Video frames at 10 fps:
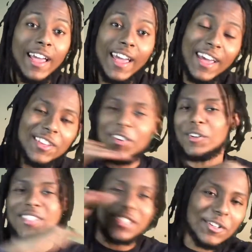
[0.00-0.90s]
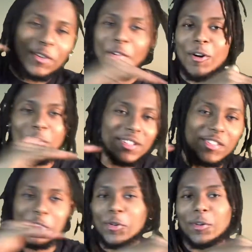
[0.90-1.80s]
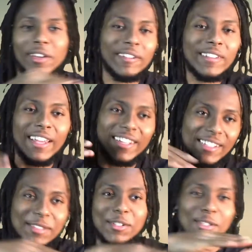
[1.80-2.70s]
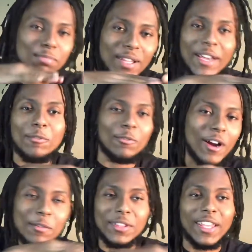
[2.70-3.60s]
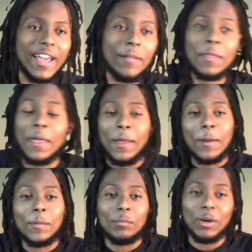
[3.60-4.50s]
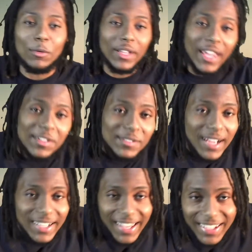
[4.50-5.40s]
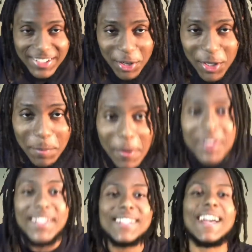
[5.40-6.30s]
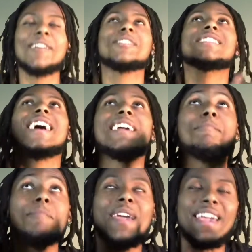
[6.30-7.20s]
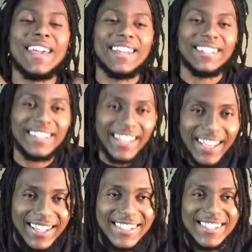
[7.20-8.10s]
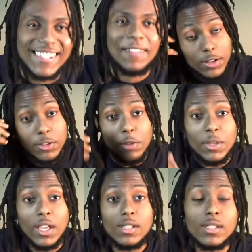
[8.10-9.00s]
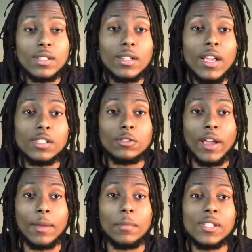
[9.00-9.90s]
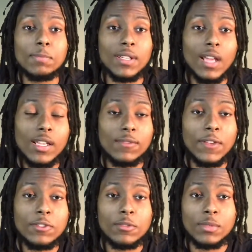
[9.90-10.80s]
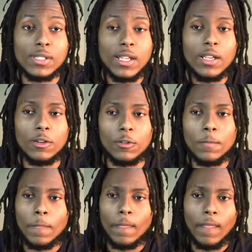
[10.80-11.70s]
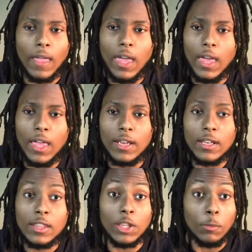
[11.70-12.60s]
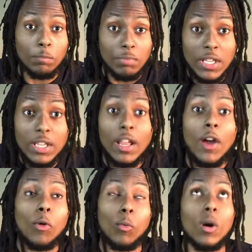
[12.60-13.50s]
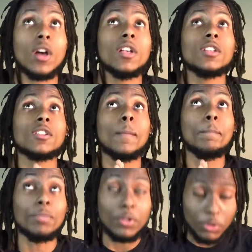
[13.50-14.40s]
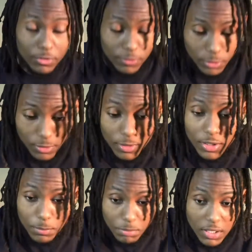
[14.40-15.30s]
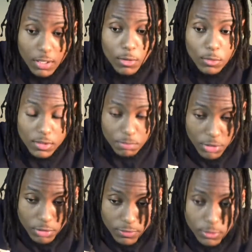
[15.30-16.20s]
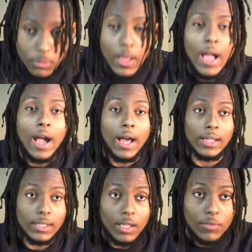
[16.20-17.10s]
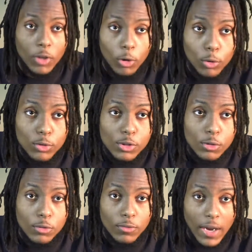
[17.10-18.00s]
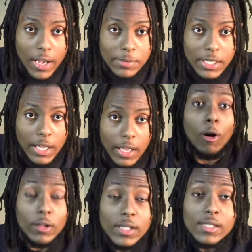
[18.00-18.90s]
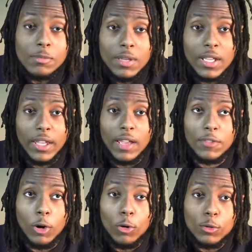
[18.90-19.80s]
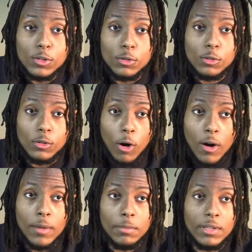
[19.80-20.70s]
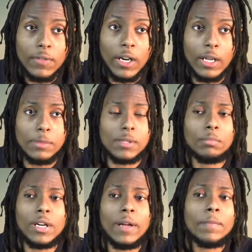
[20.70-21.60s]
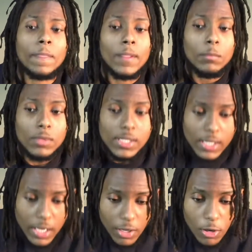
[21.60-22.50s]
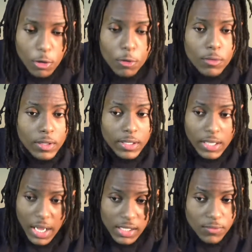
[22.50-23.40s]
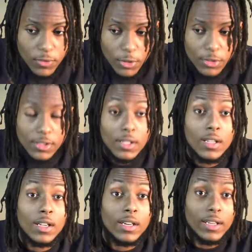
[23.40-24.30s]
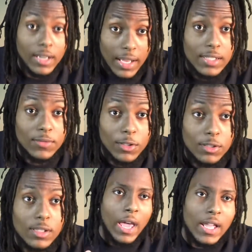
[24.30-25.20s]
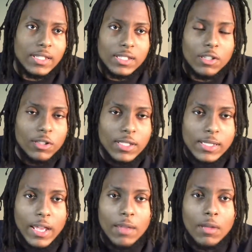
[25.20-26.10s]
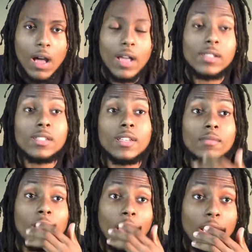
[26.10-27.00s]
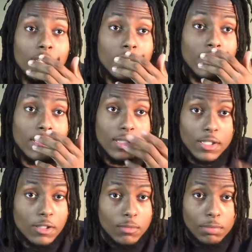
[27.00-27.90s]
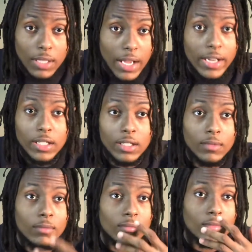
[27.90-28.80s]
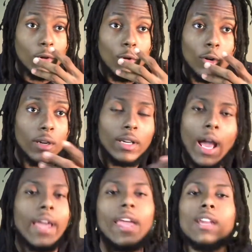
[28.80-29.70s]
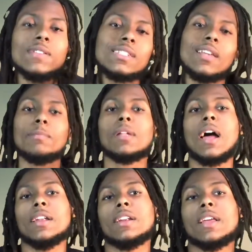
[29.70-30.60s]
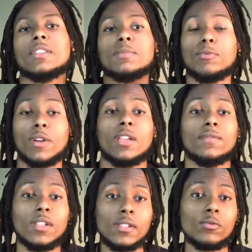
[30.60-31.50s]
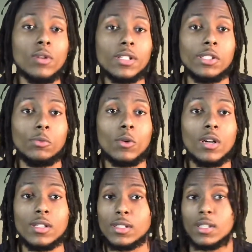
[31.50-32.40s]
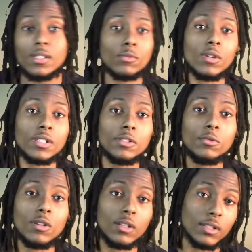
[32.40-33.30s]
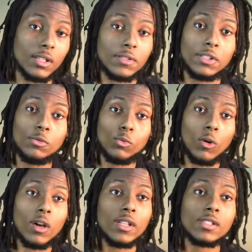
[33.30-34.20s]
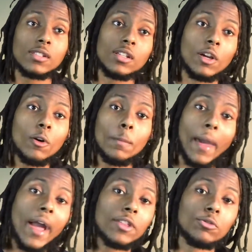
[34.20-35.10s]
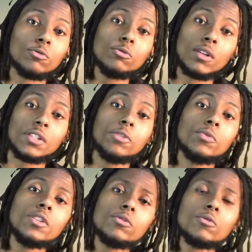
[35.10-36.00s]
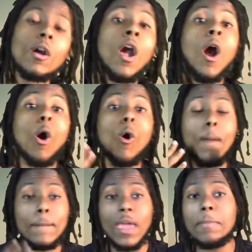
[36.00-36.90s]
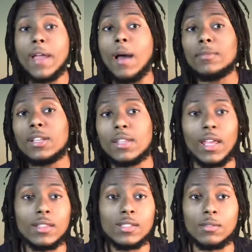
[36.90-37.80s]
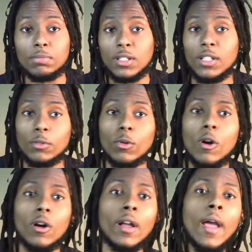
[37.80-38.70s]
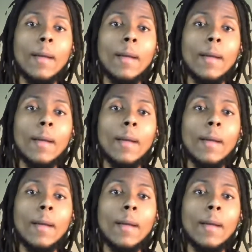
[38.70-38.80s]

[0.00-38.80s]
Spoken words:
And you know, it's still going with the story, and it's just playing around with that. But when KAYTRANADA showed up on this, I was like, man, yes. So then we get into the next track, Must Be Nice, featuring Masego. And the beat was beautiful. The beat was beautiful. I love the old school vibes it gave. Or at least to me, it gave the old school R&B vibes. But Masego, nice verse. Nice verse. It's still the same content. She's still blinded, or I can't even say blinded at this point. If this is what she wants, this is what she wants. If she wants to go back through what she went through, or maybe I'm looking at this completely wrong.